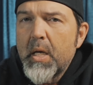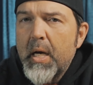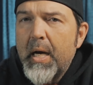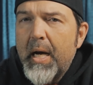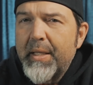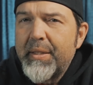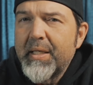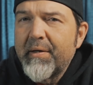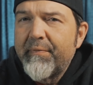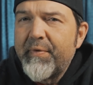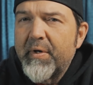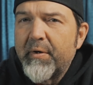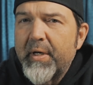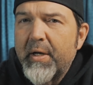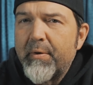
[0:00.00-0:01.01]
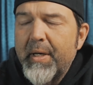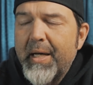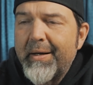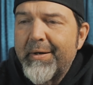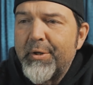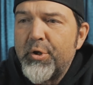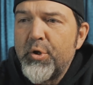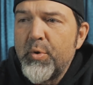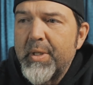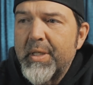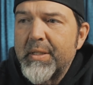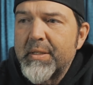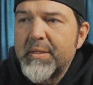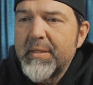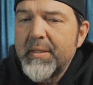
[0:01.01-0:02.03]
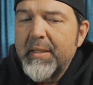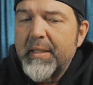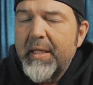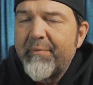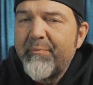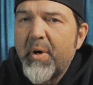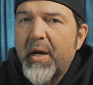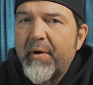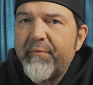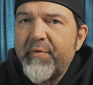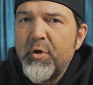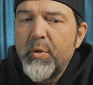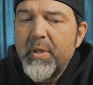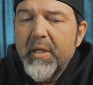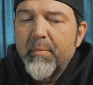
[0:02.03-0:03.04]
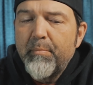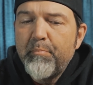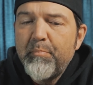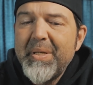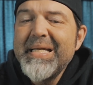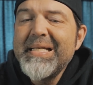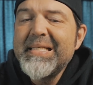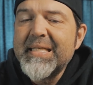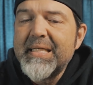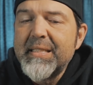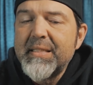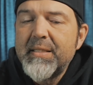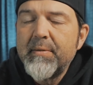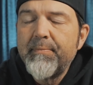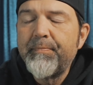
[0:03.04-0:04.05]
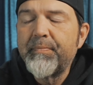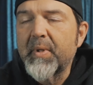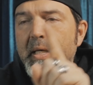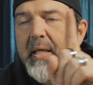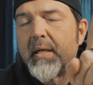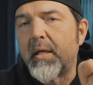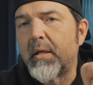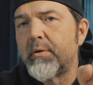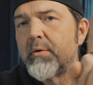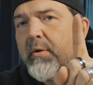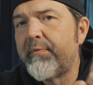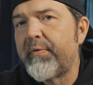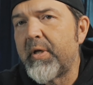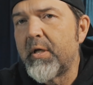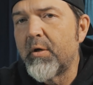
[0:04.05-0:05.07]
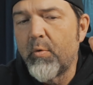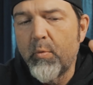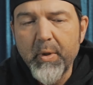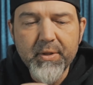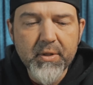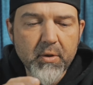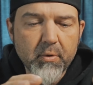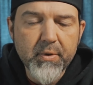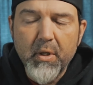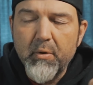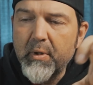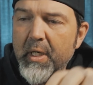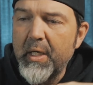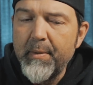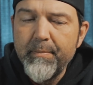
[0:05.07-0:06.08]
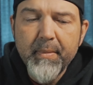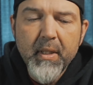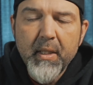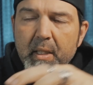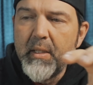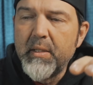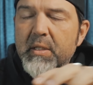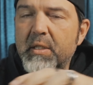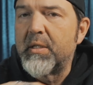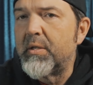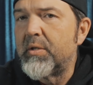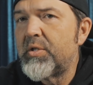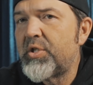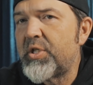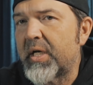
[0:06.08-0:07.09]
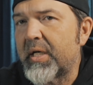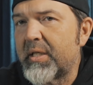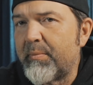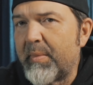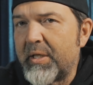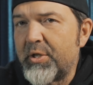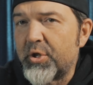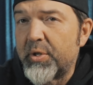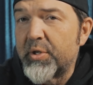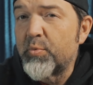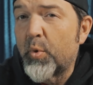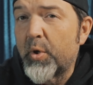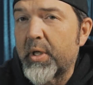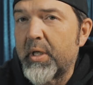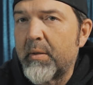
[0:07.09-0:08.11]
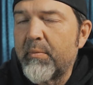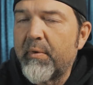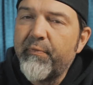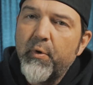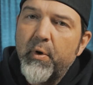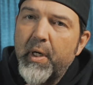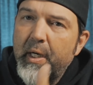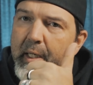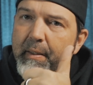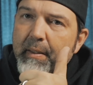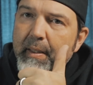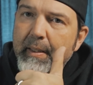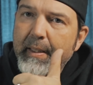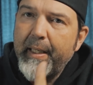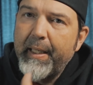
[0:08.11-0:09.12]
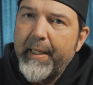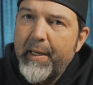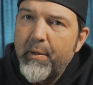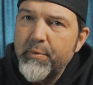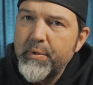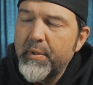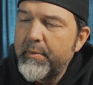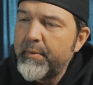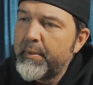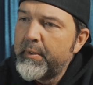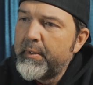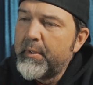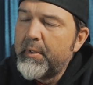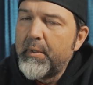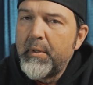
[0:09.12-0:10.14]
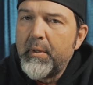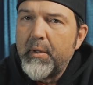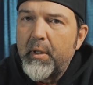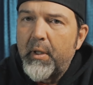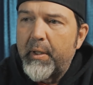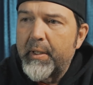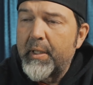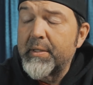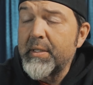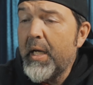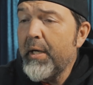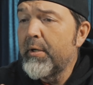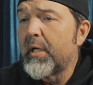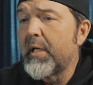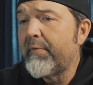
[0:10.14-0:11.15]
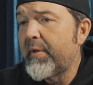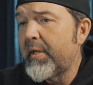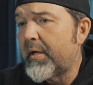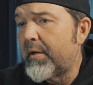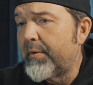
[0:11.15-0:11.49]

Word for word: I think I figured out how to do this, and I bought a few little pieces, and I'll do a video once those all come to check to make sure it's working before I head out. All right, guys, I'm gonna leave you there.